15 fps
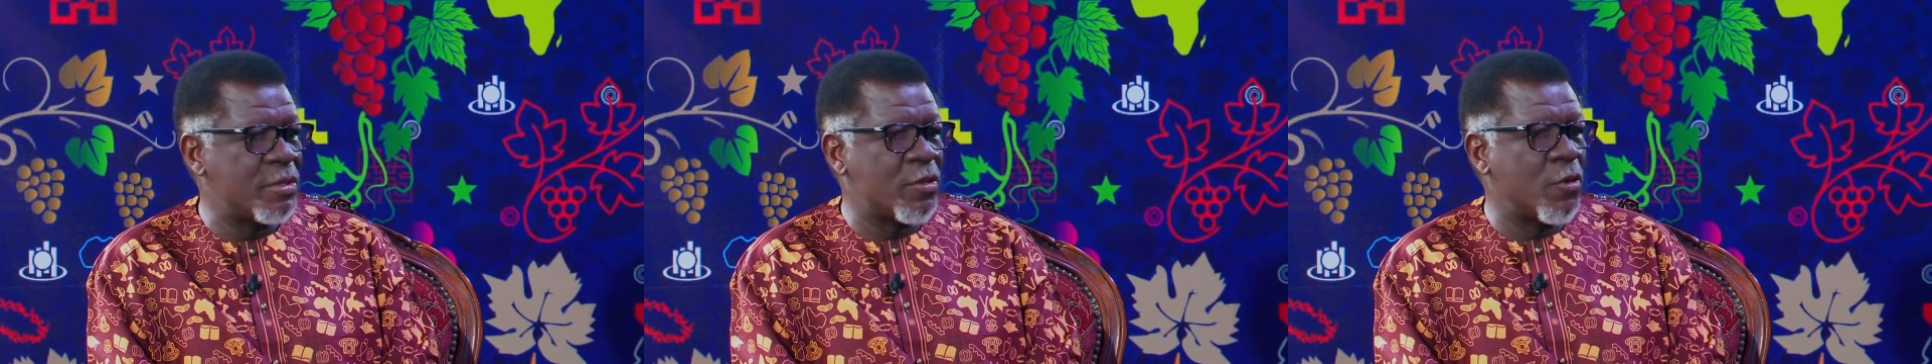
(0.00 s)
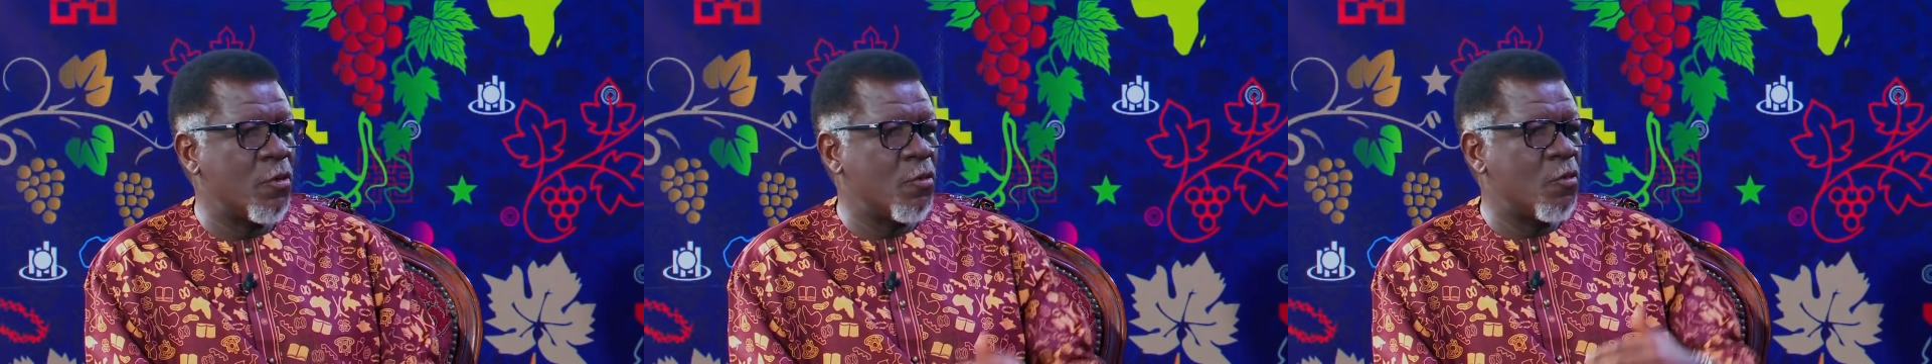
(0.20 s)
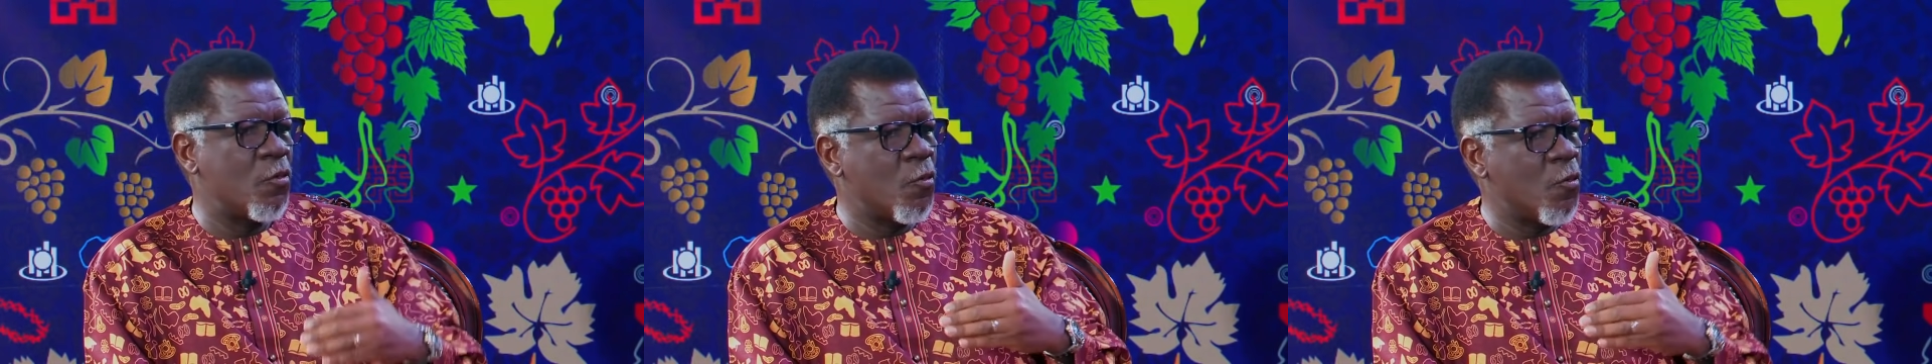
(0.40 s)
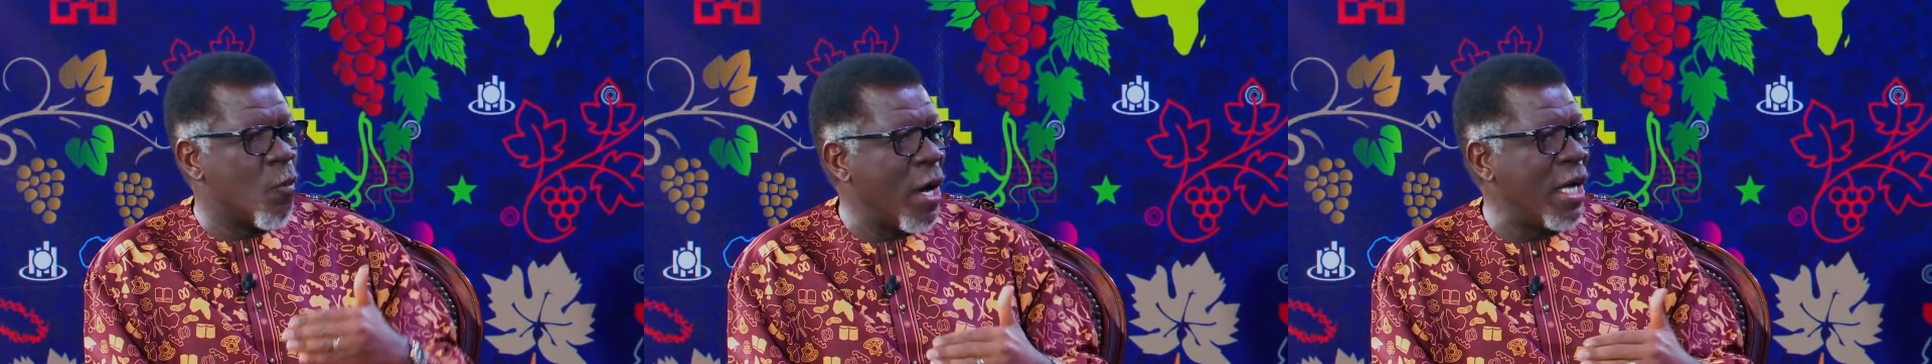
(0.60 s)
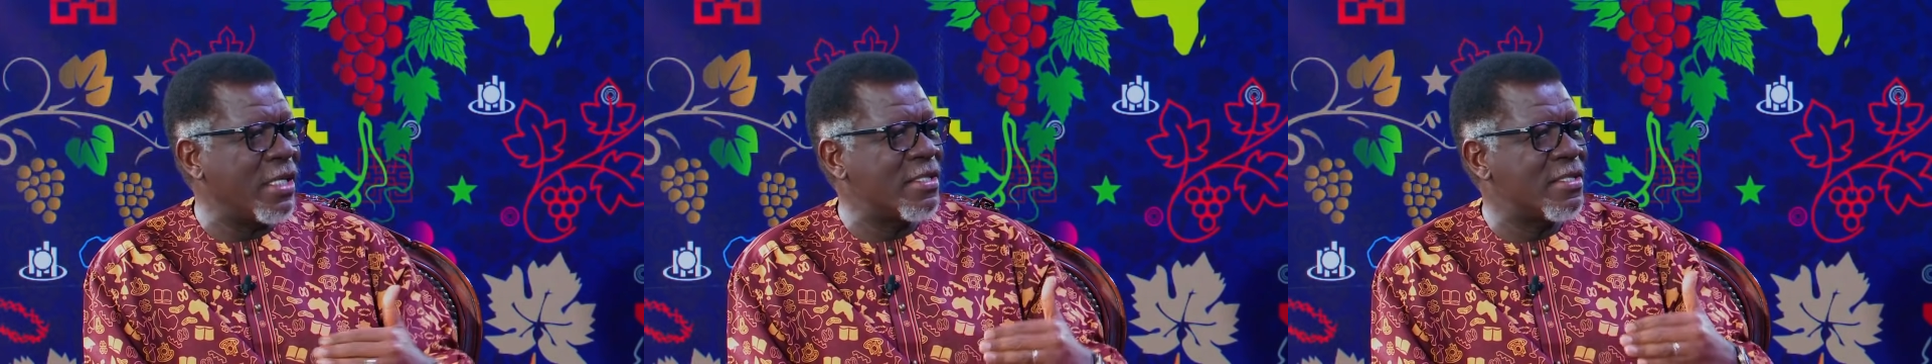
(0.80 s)
So
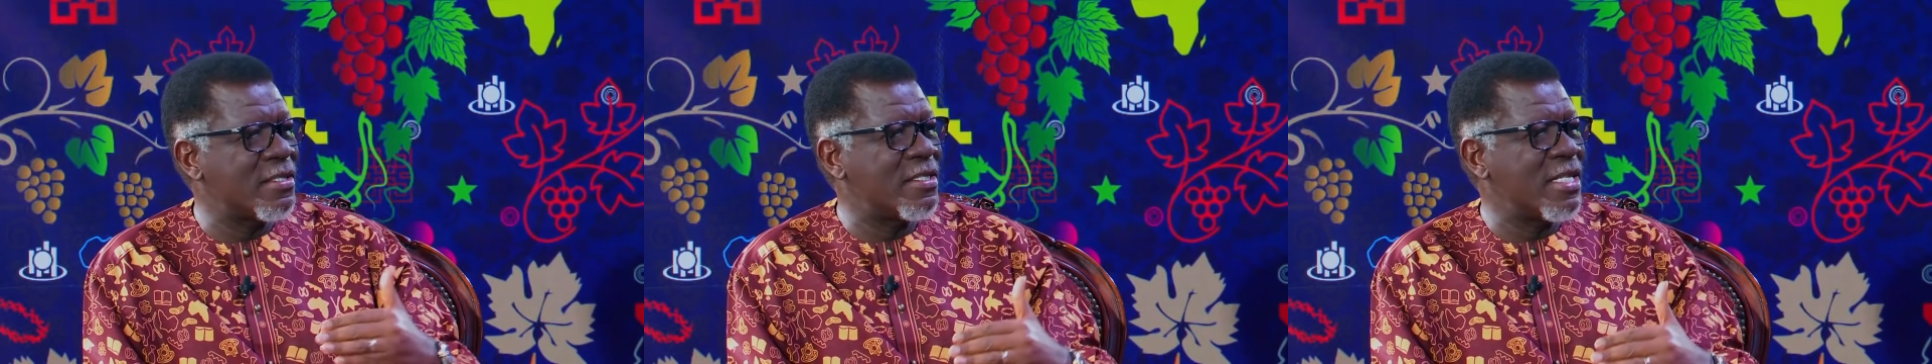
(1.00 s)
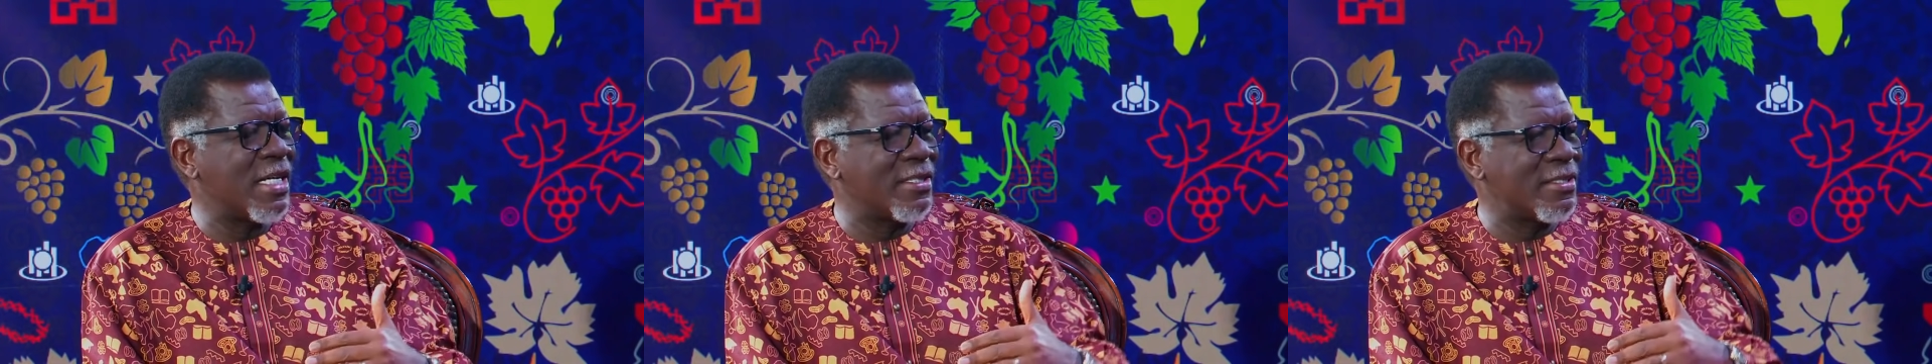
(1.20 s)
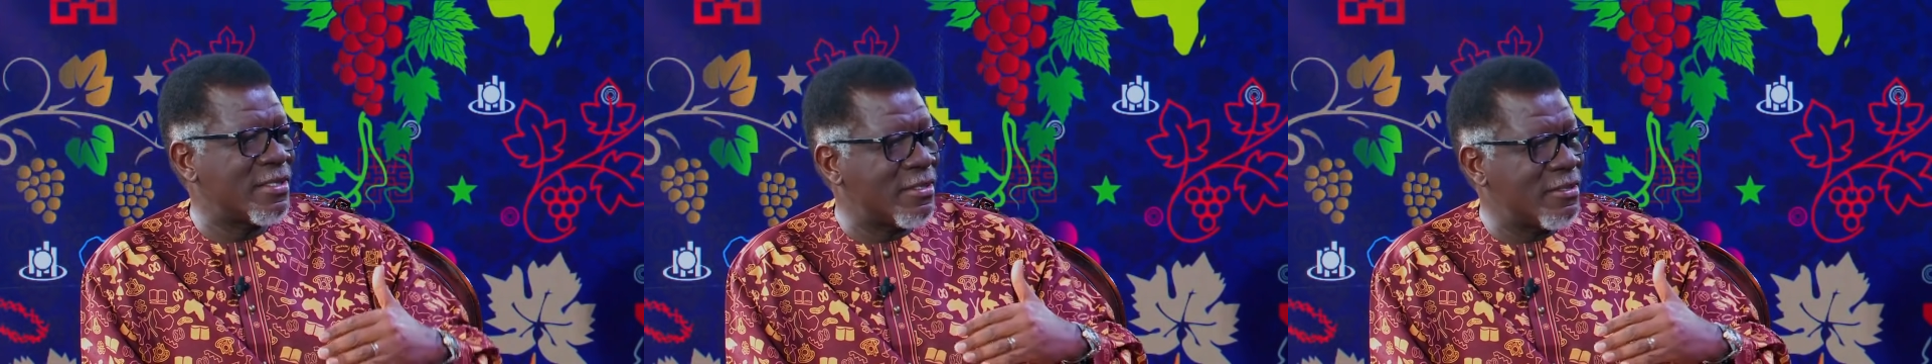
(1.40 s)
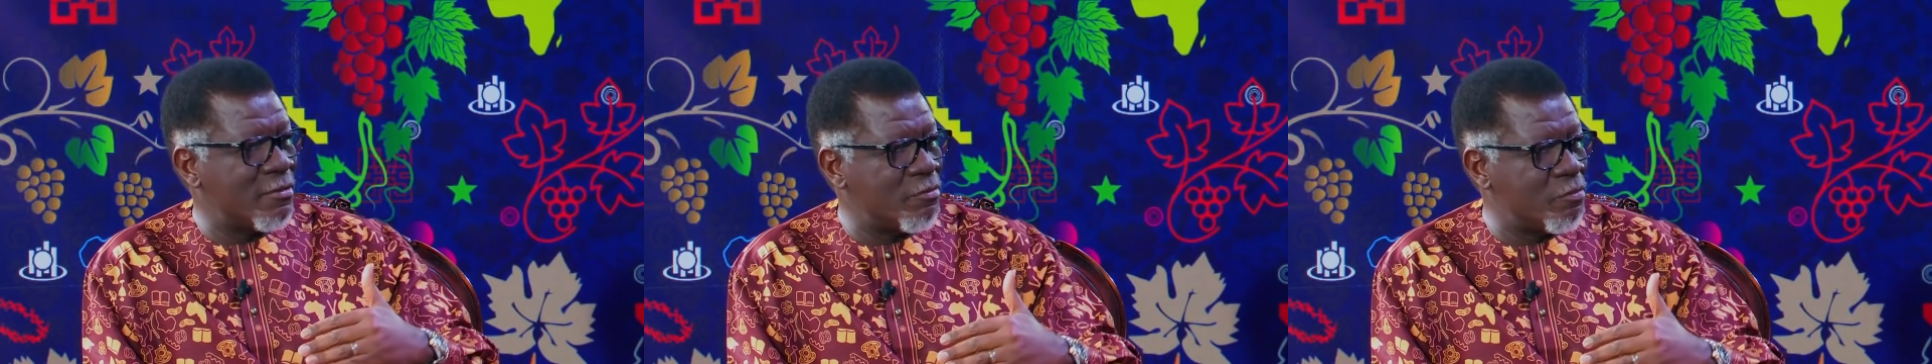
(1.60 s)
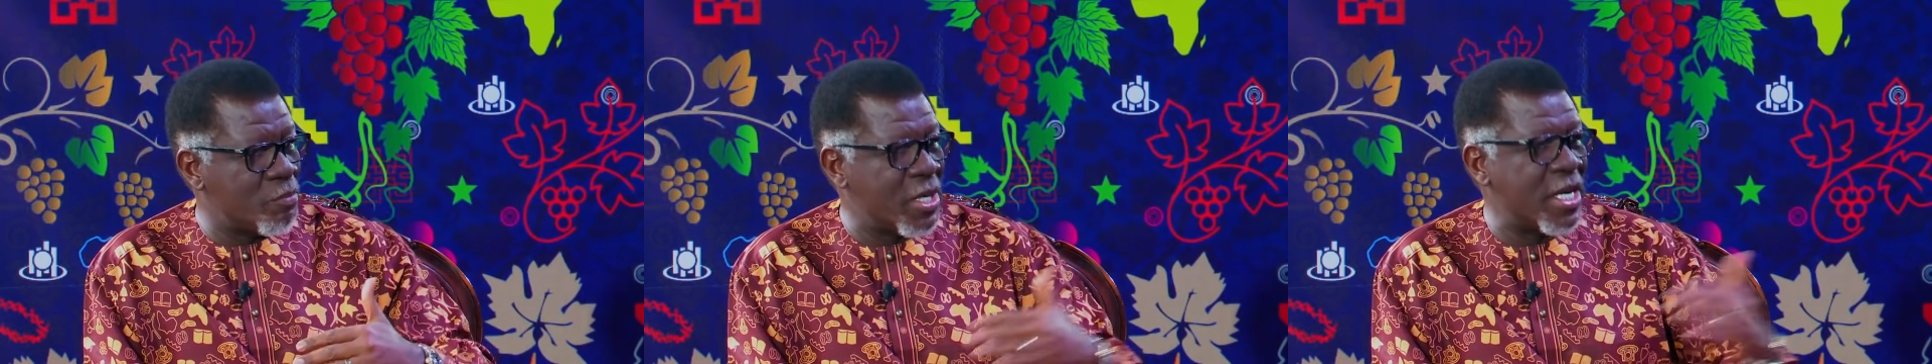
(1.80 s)
once that
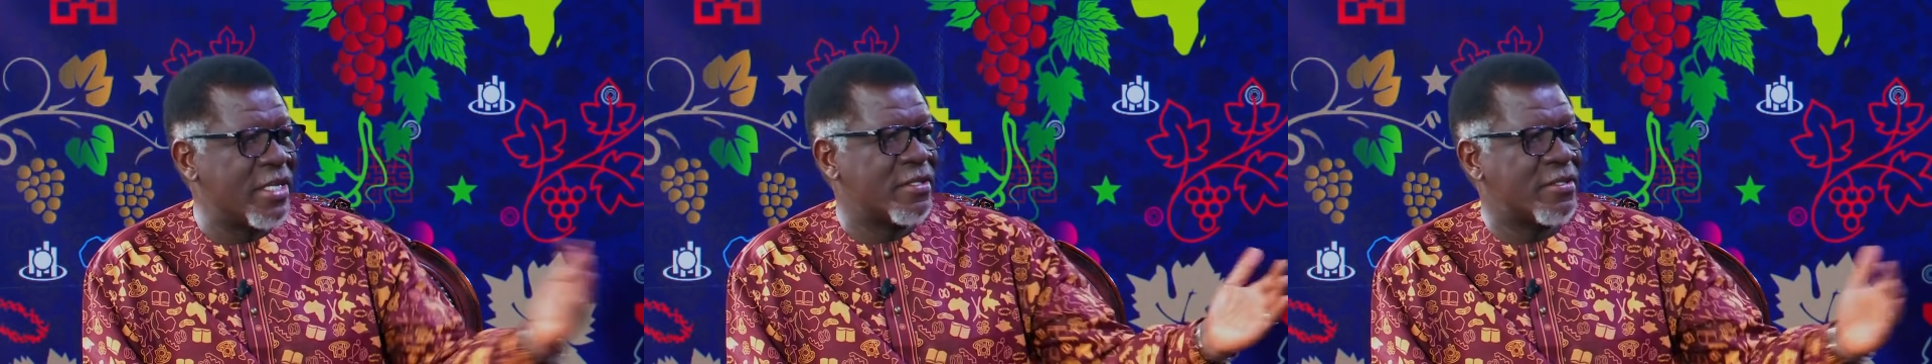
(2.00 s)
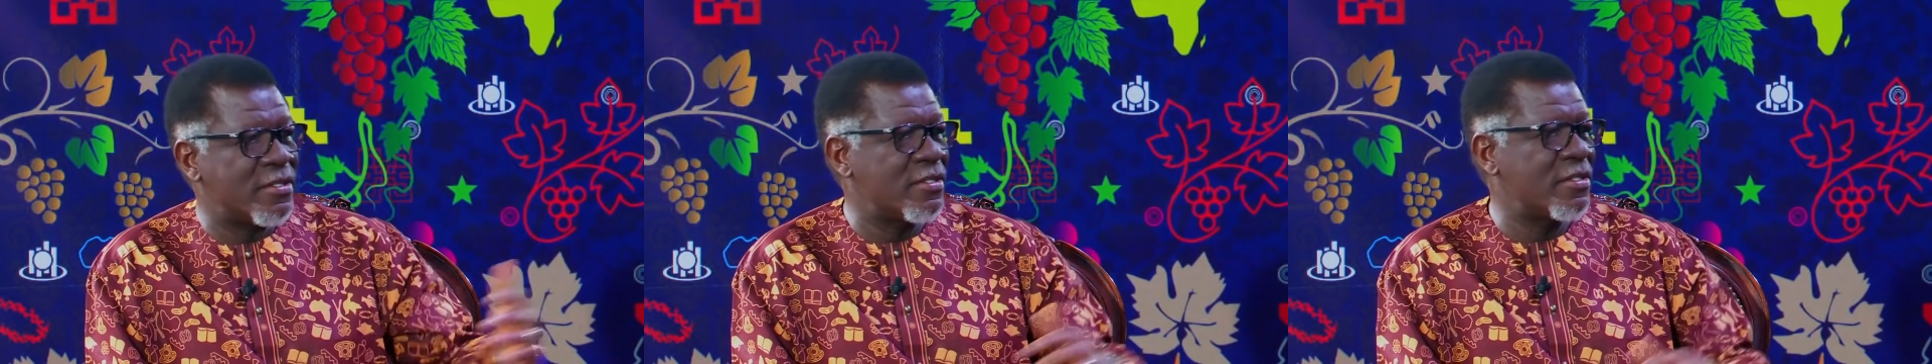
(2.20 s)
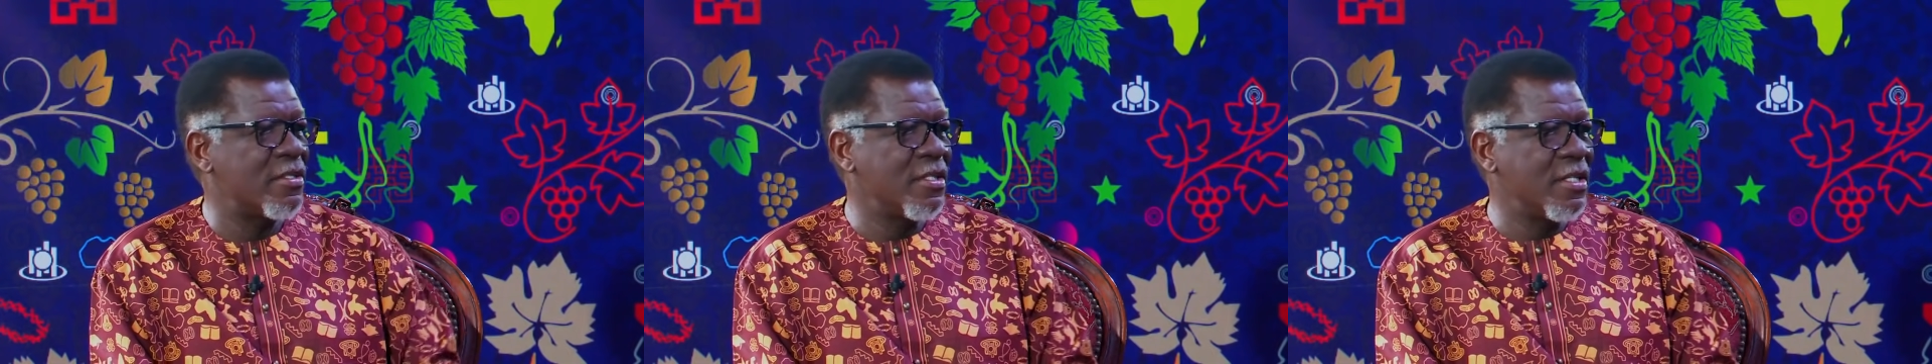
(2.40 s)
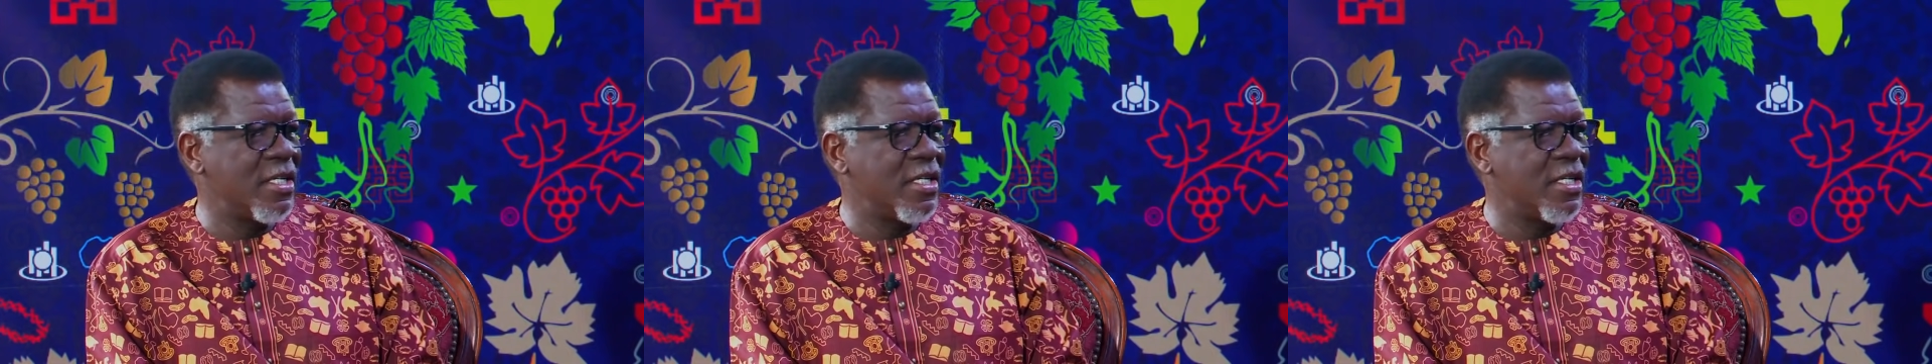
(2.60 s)
breaks,